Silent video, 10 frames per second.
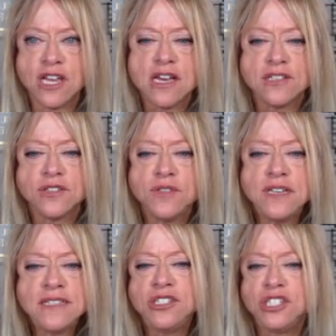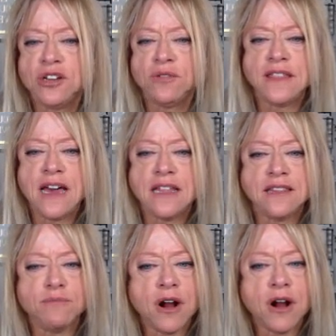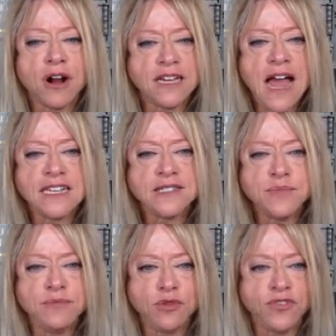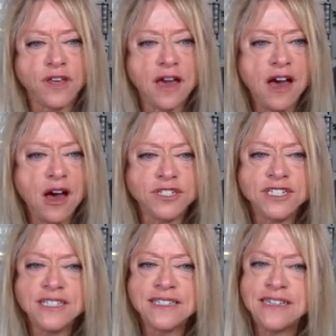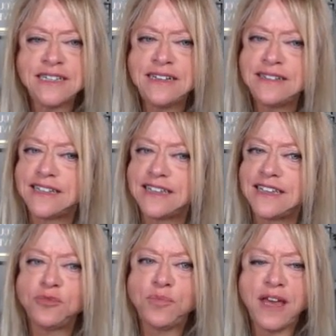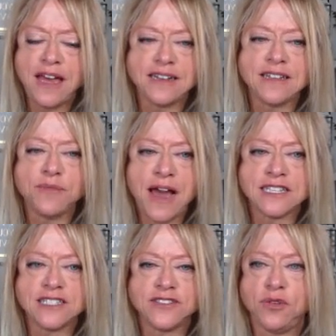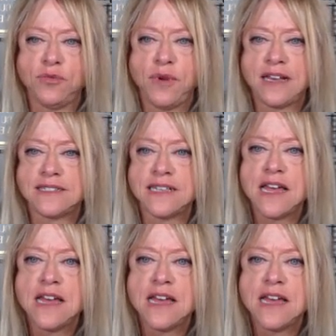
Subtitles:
So this is showing that the market has been moving up just a little bit in the past few weeks.